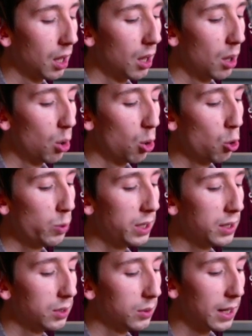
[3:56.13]
Or we
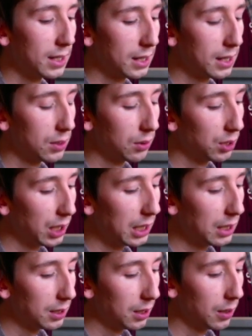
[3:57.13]
can do it as little g.
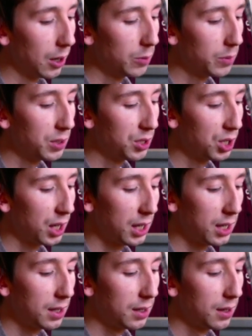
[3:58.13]
So open
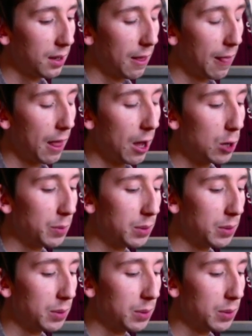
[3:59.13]
G, open